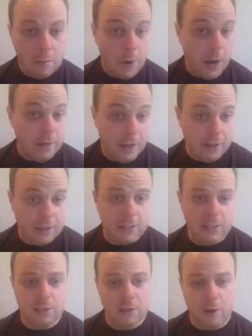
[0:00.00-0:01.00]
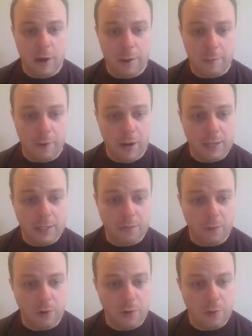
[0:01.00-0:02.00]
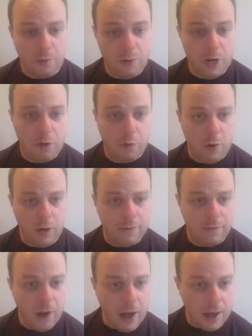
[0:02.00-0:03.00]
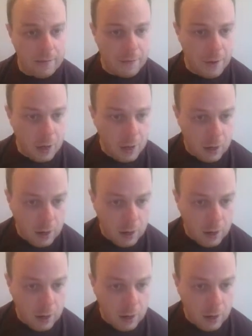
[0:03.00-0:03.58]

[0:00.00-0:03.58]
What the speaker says: But I think this is a great price for $325.